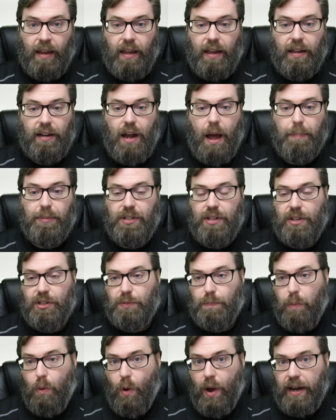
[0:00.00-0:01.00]
And up to
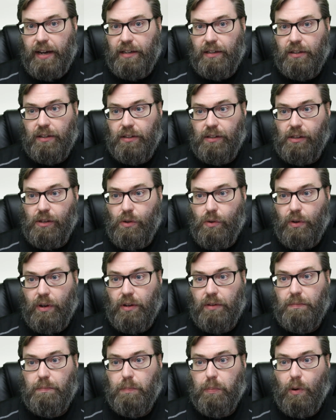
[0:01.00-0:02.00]
this point, you
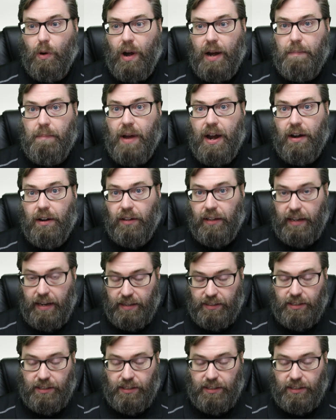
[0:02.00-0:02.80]
could primarily,